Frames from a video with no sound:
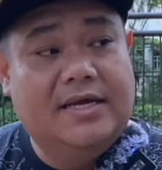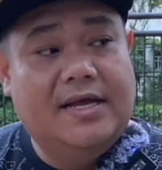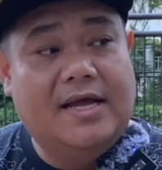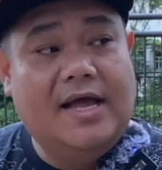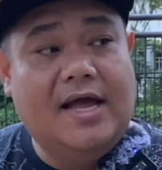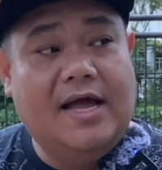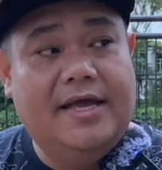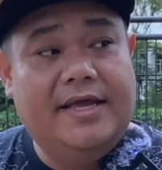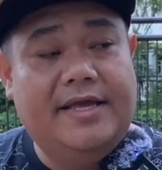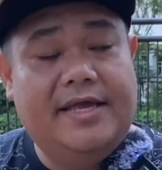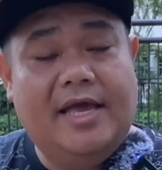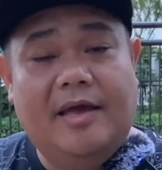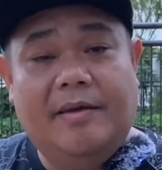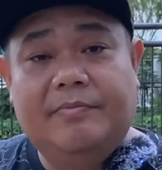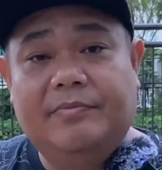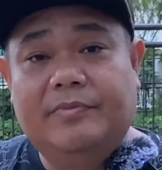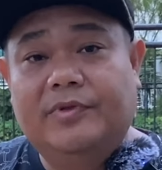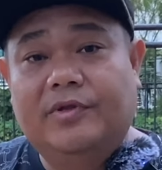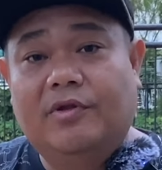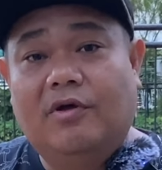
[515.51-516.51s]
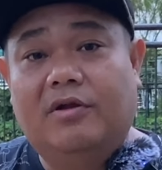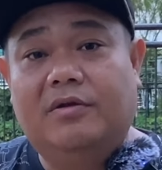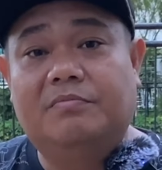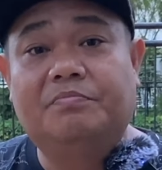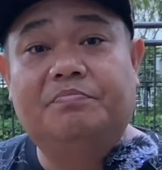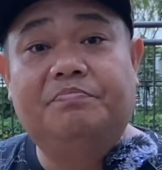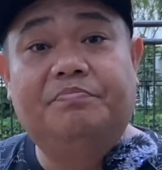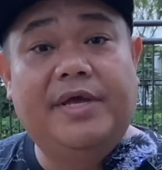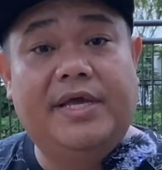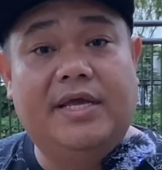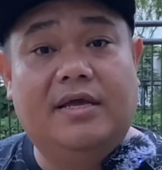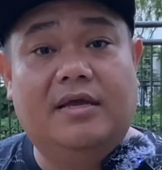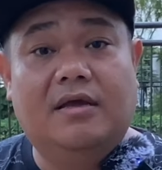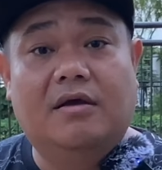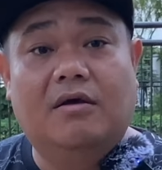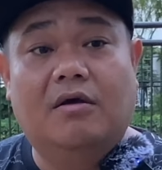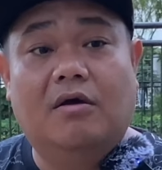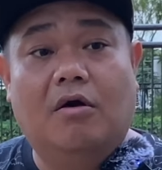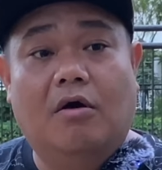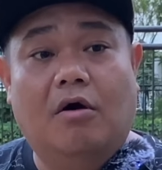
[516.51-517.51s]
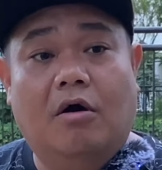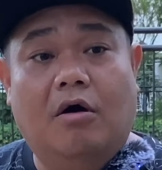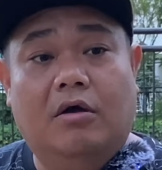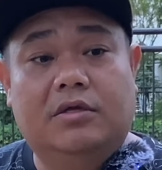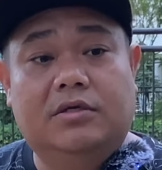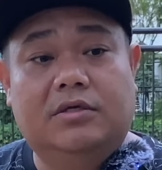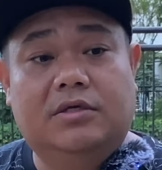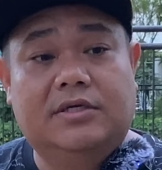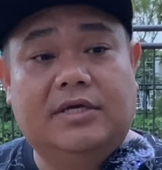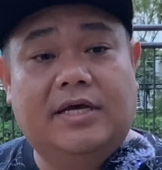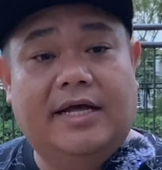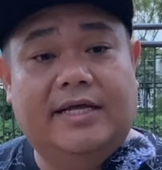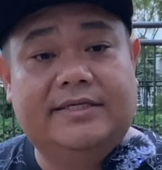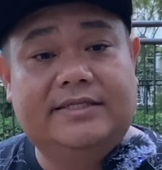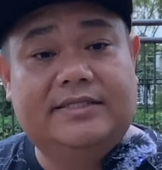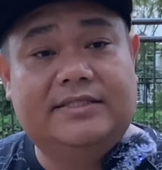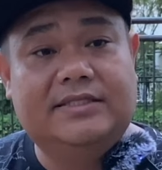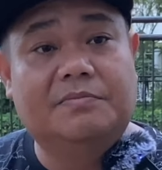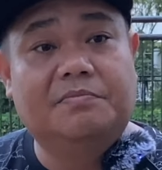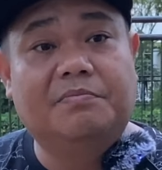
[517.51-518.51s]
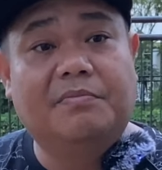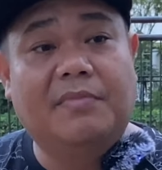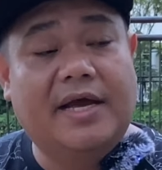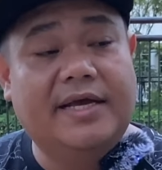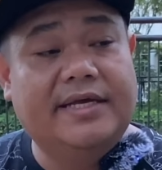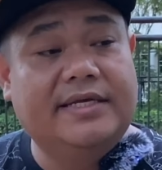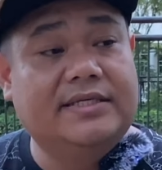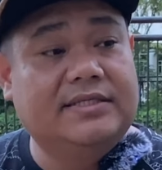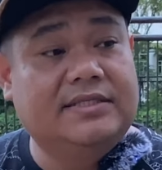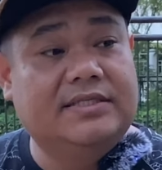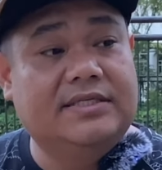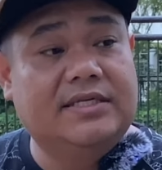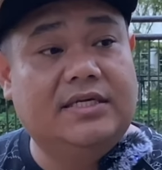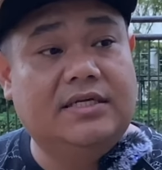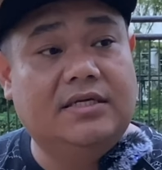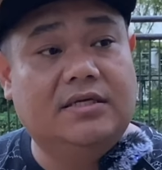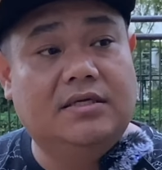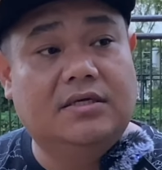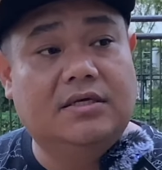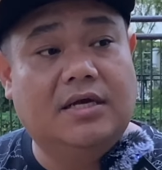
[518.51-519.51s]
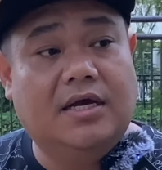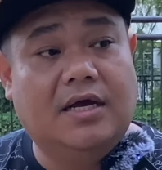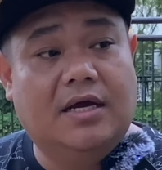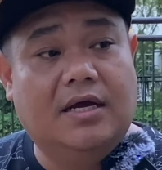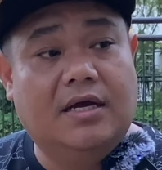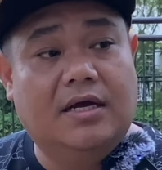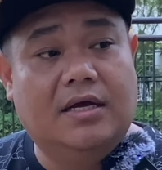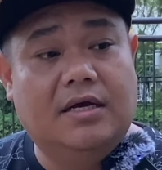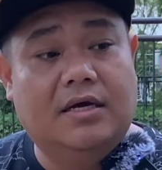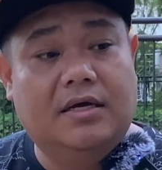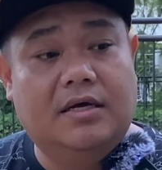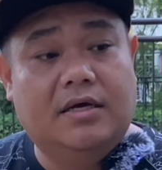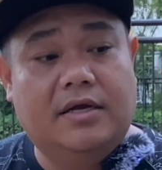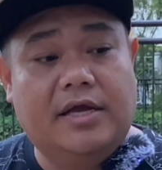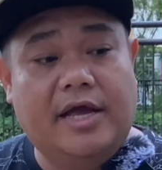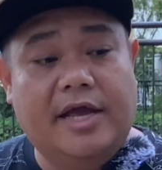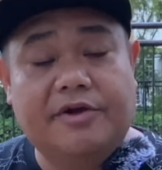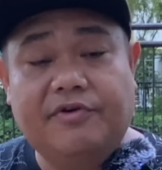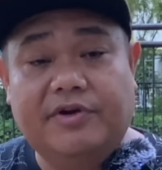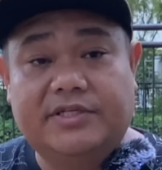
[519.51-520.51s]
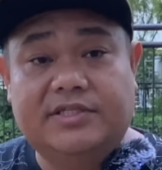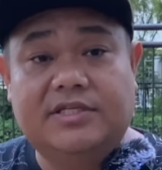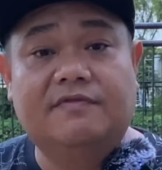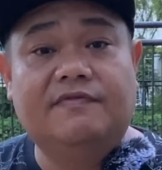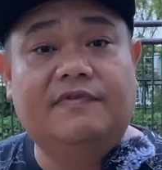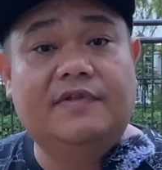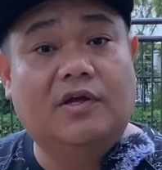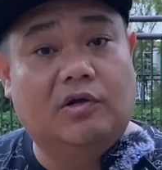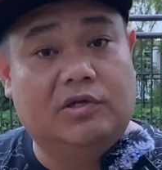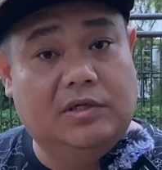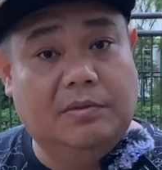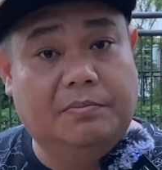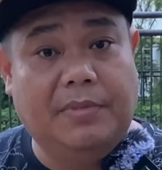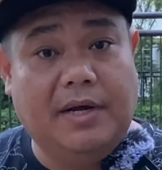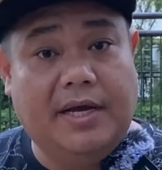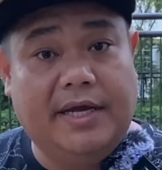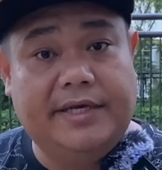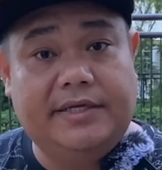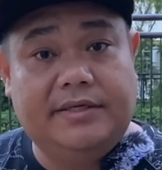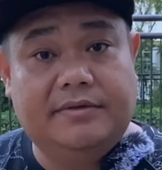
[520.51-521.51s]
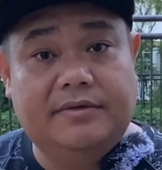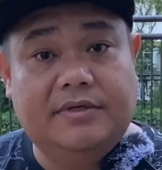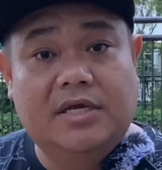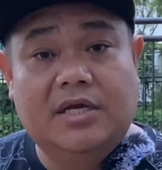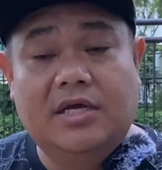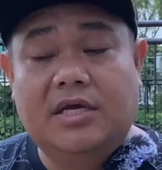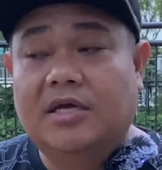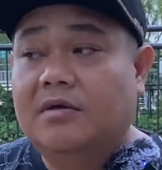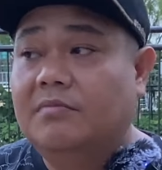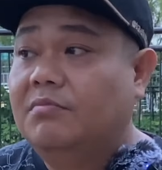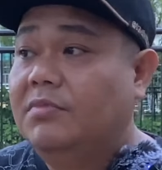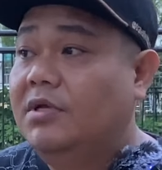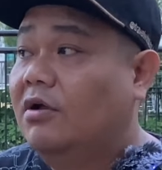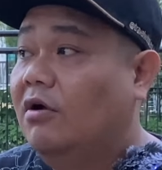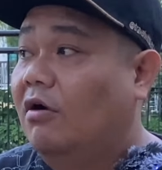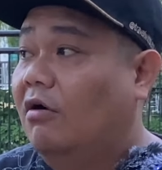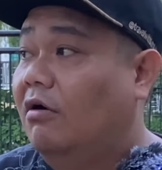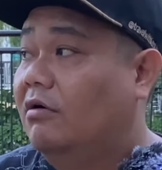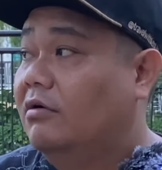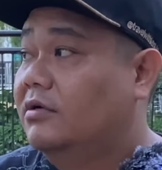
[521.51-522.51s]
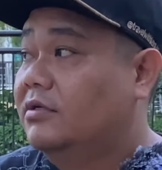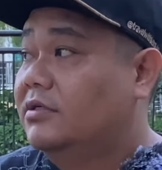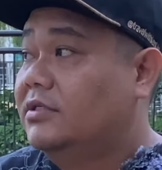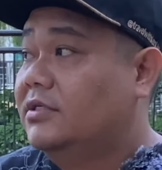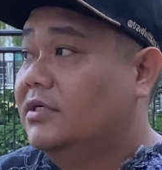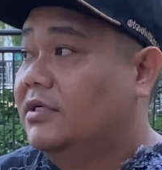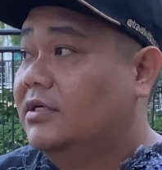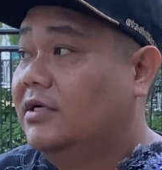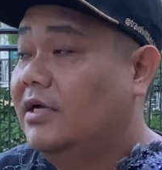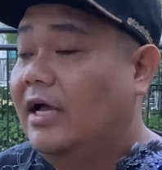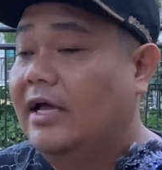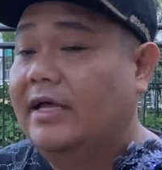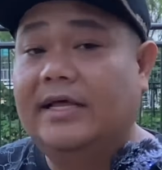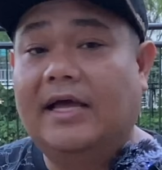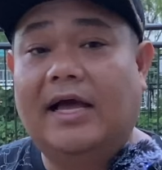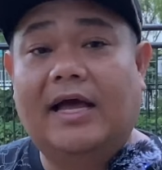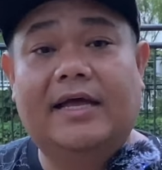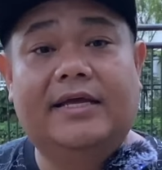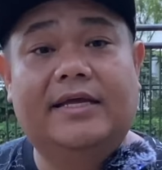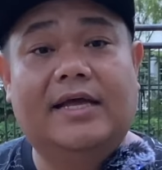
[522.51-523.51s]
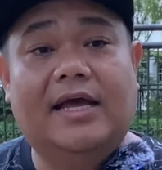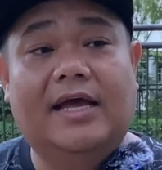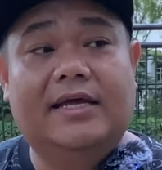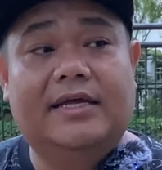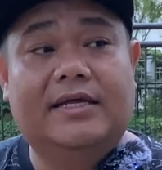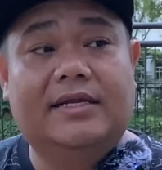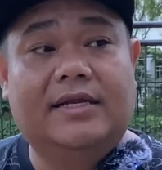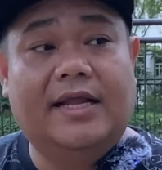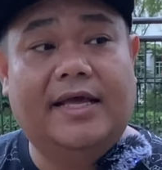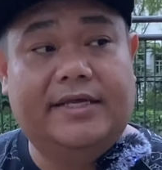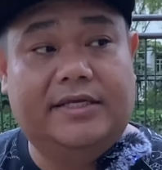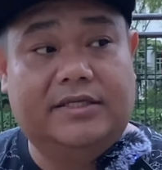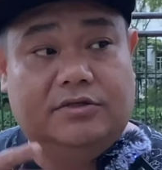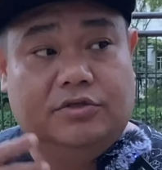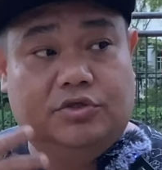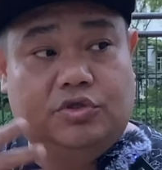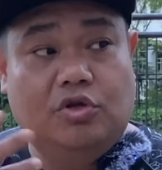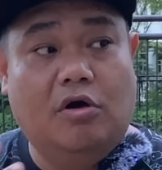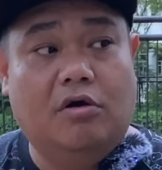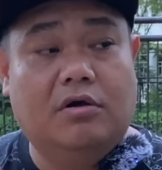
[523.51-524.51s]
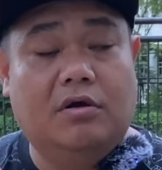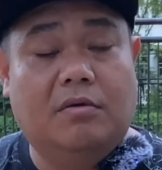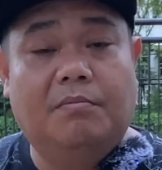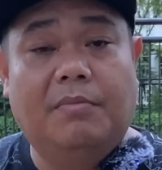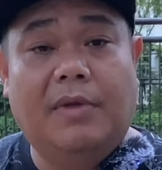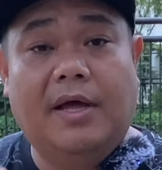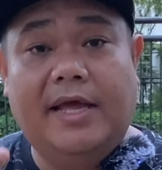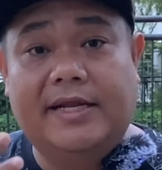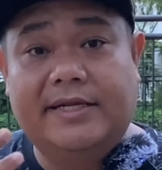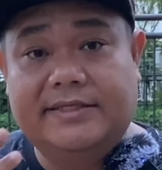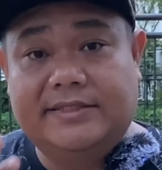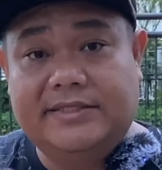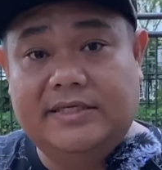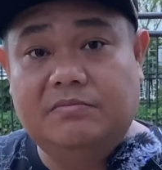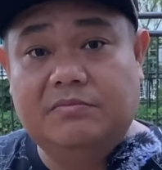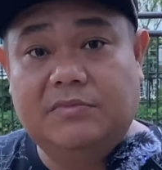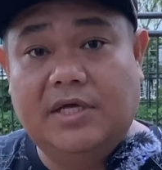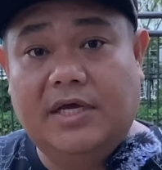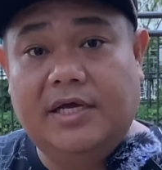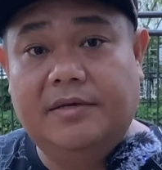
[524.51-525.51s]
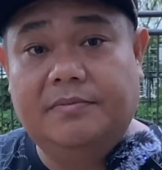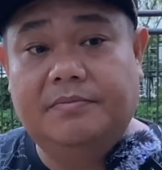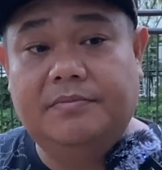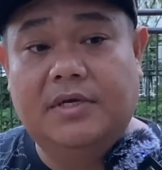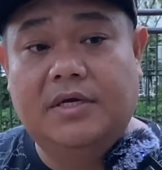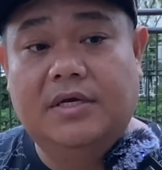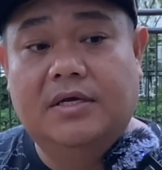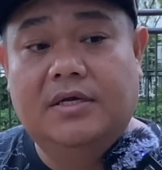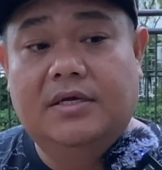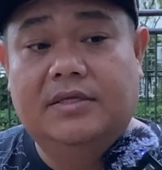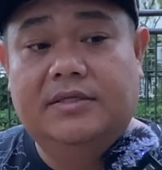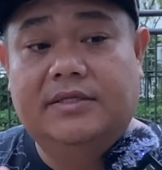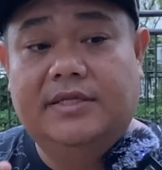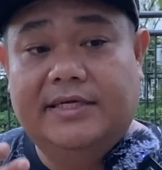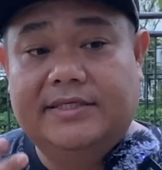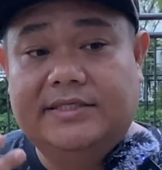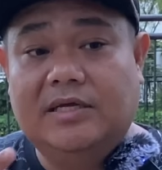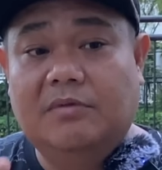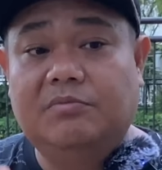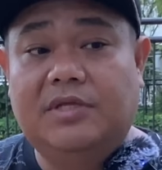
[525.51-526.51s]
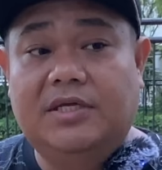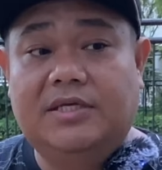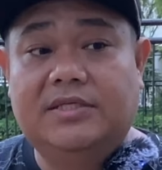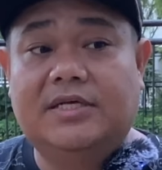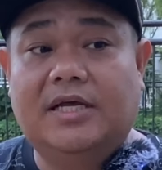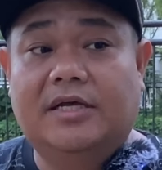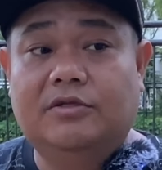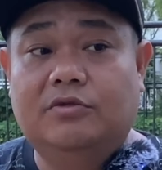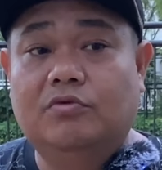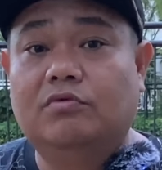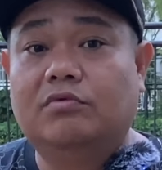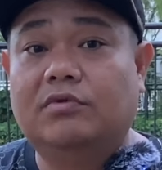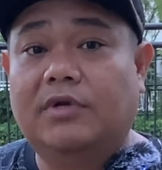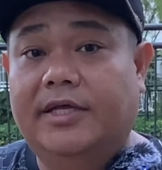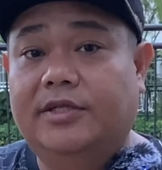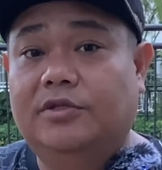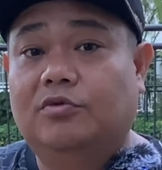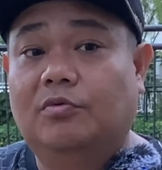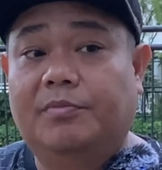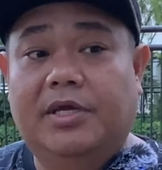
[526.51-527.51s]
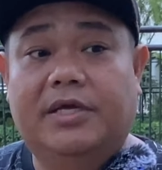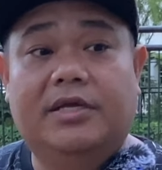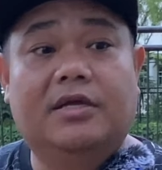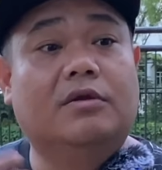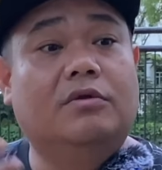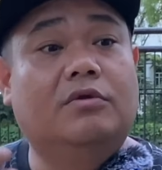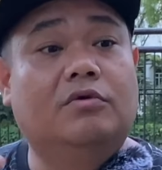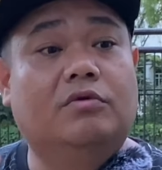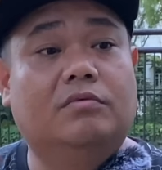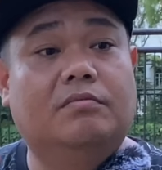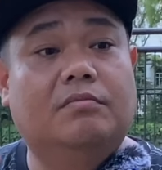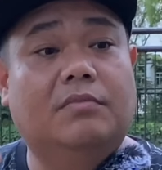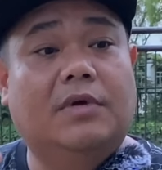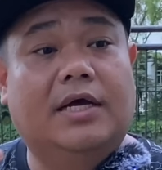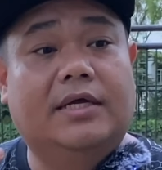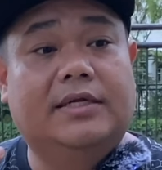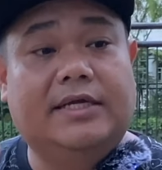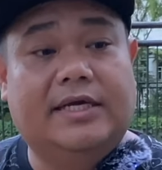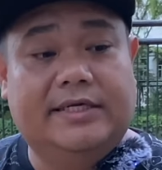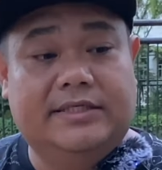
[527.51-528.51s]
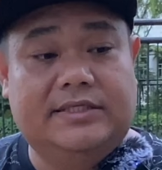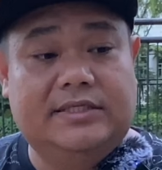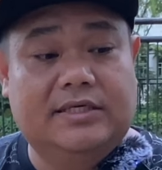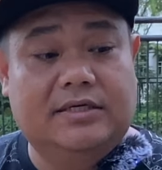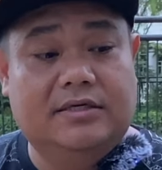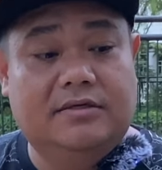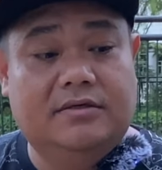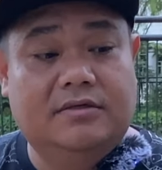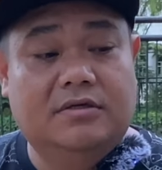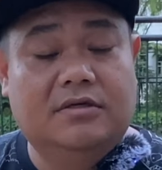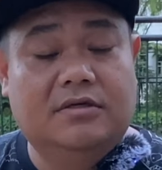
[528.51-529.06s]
I am not big on customizing aggressively on the bike, because I like stock, but at the same time there are some things I do like to make it look nicer.